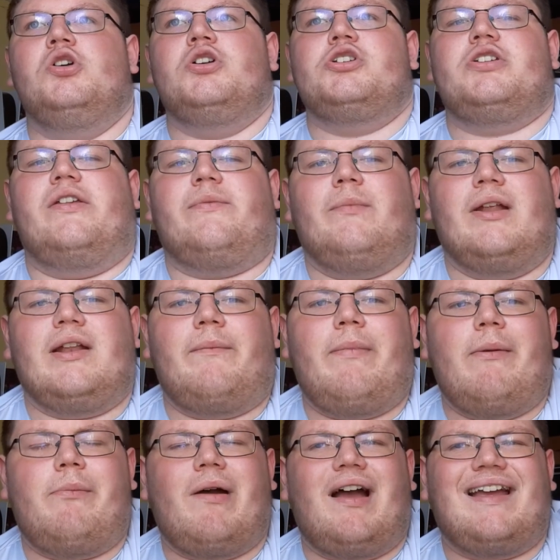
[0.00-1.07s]
she's meant to be
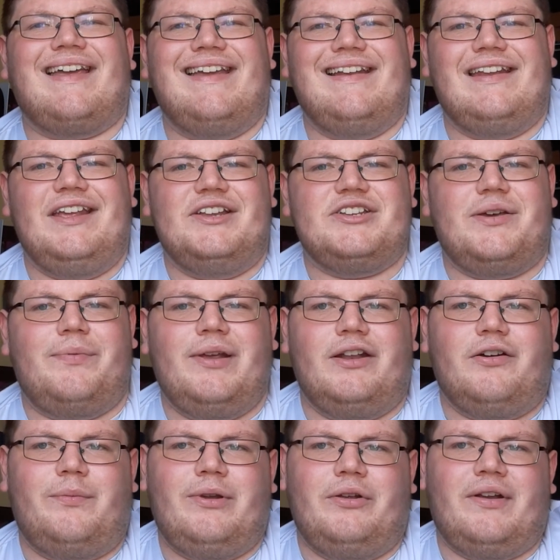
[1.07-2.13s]
back in
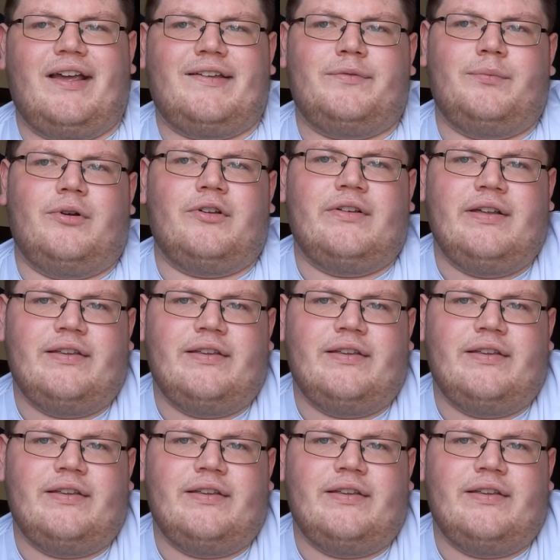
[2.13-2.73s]
TJPW next month.